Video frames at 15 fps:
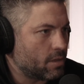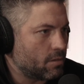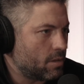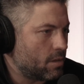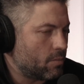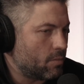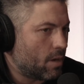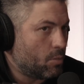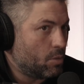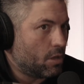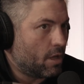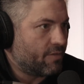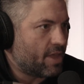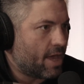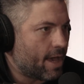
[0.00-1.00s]
Like, I would
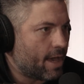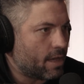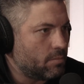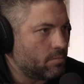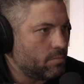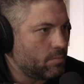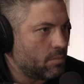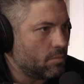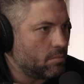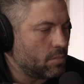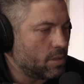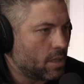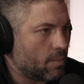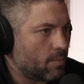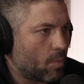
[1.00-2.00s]
love to add,
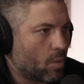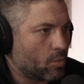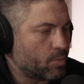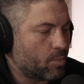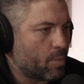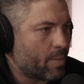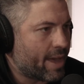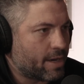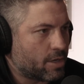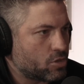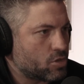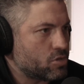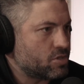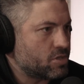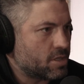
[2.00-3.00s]
multiple
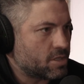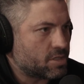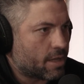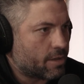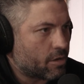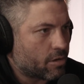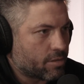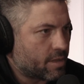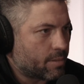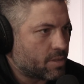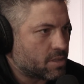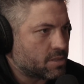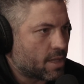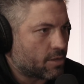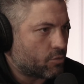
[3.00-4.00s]
managers and this, that, and the other thing, but
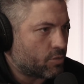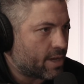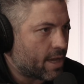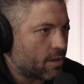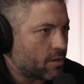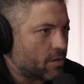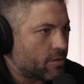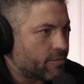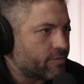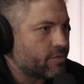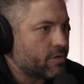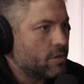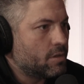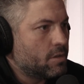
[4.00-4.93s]
it's not the reality of.